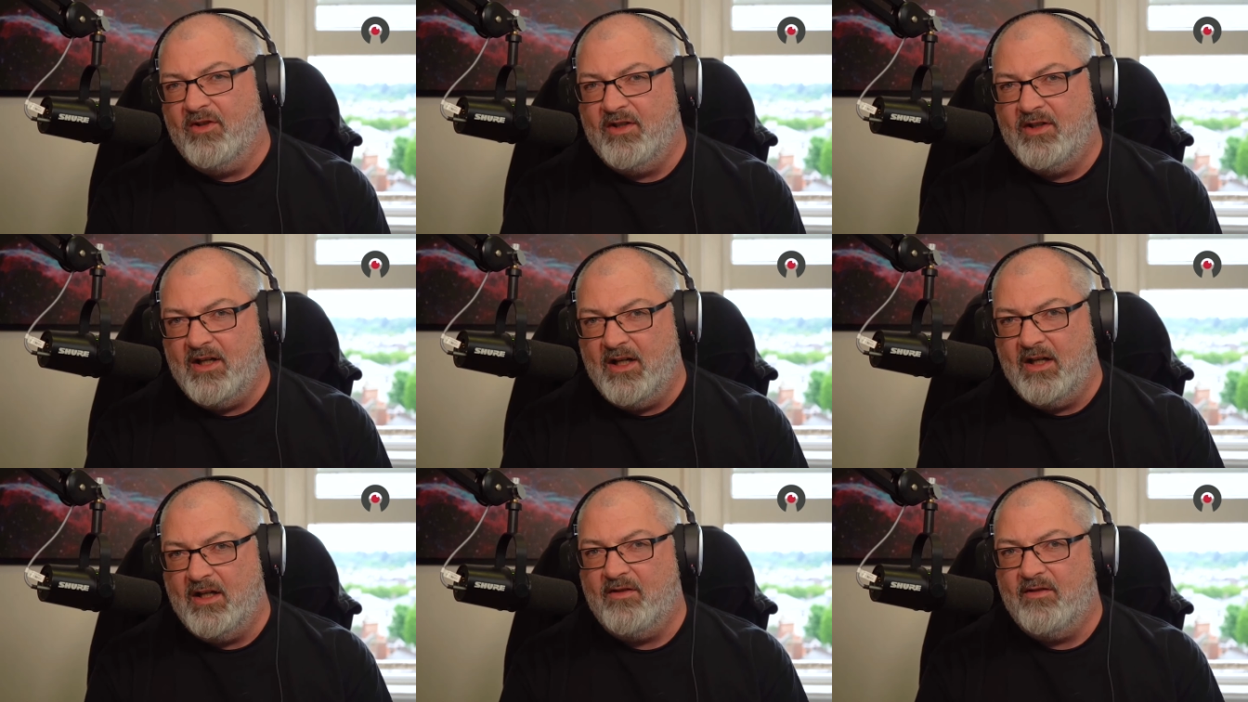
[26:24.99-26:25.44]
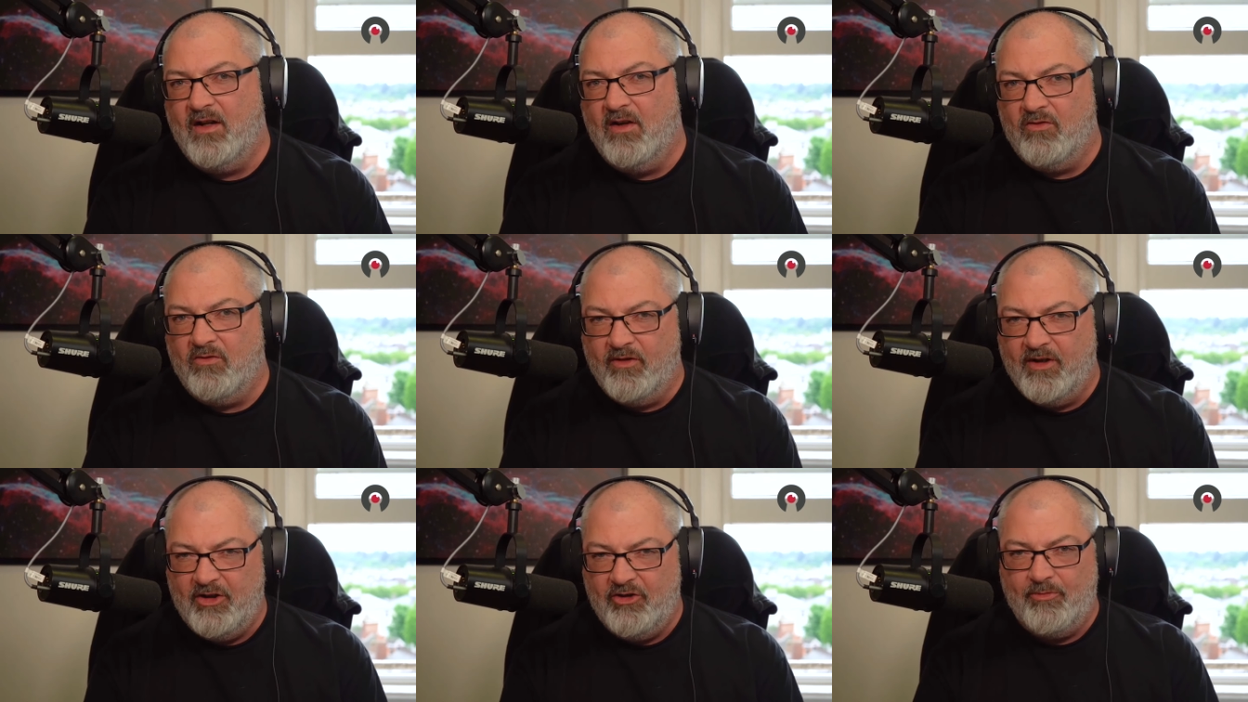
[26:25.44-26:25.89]
six
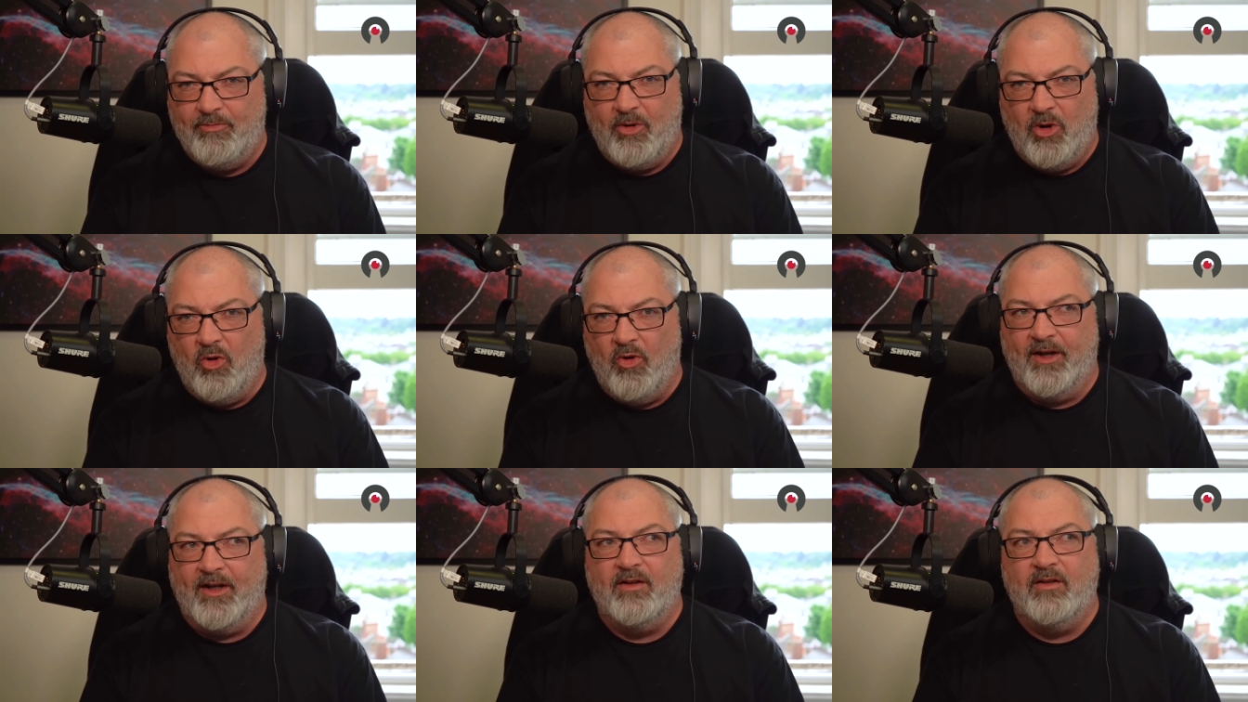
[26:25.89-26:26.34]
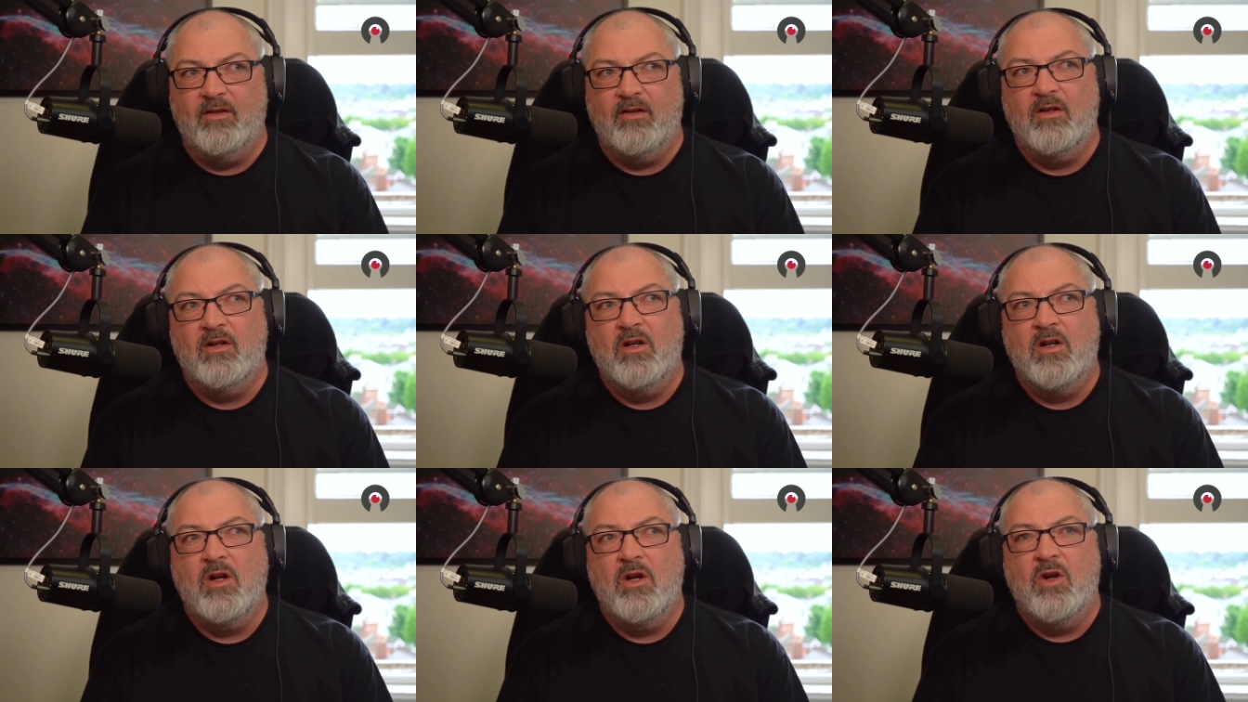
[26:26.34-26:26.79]
they'll reach a point
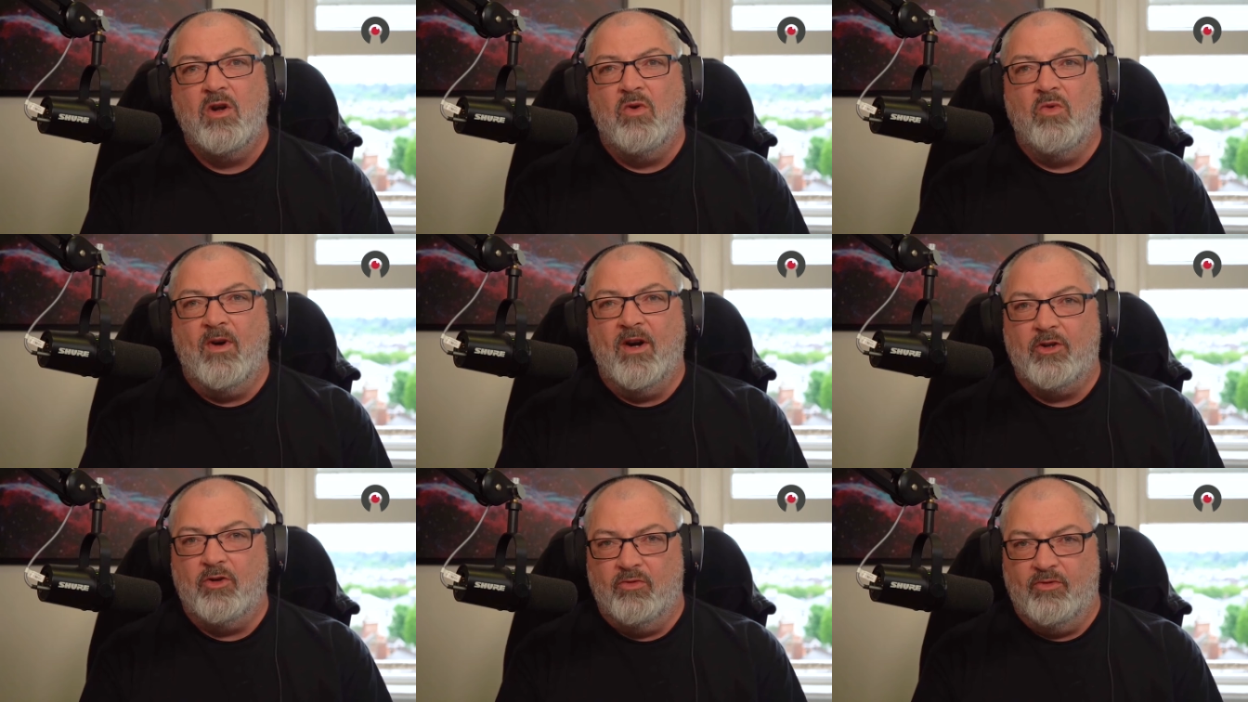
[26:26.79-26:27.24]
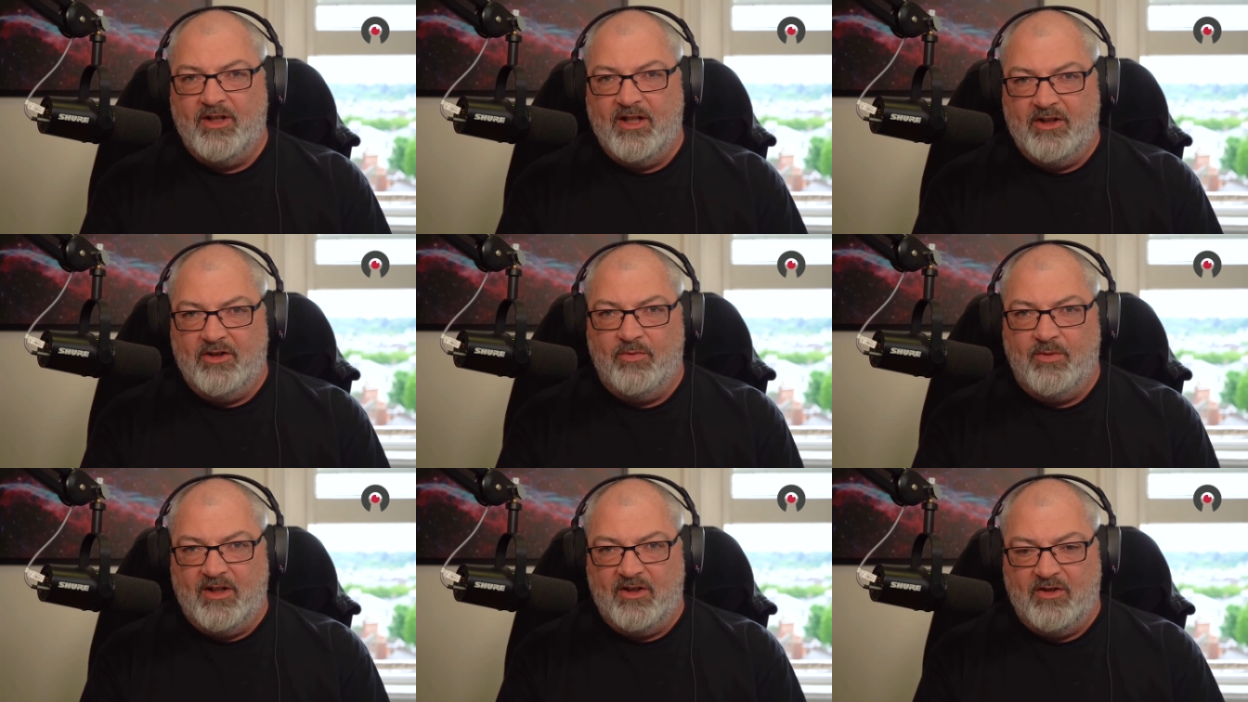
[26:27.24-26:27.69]
where you'll
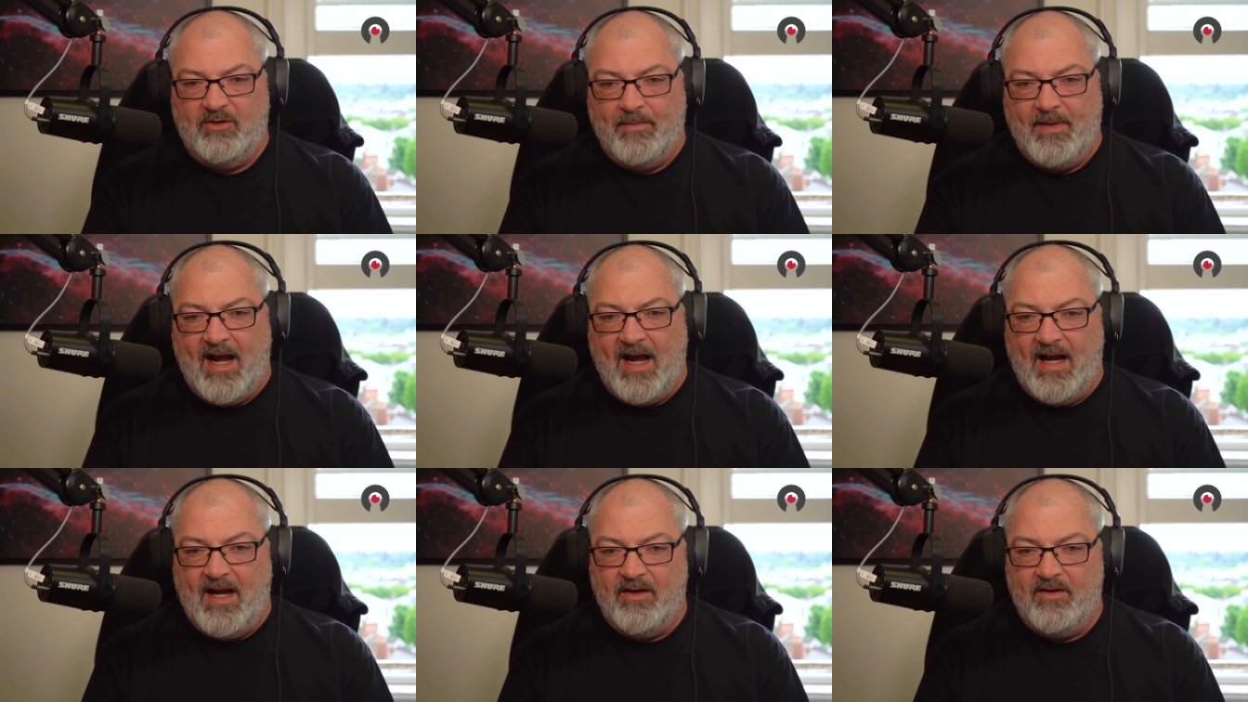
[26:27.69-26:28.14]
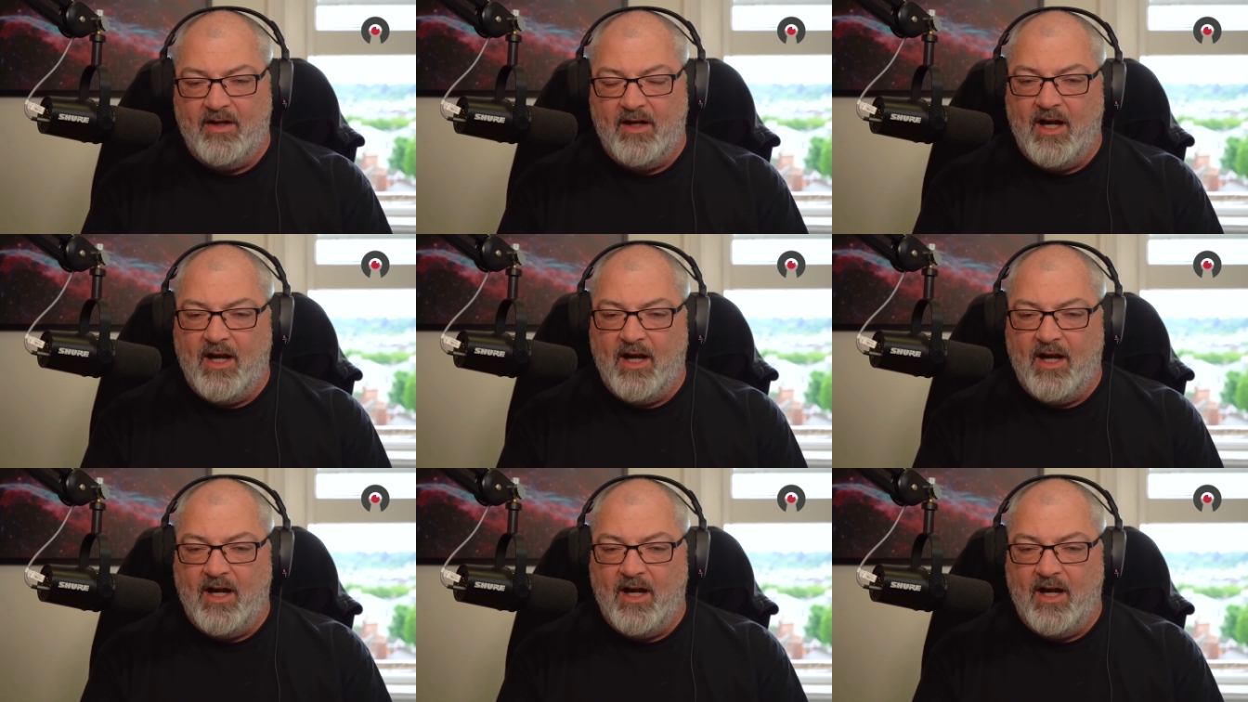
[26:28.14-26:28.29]
need to expand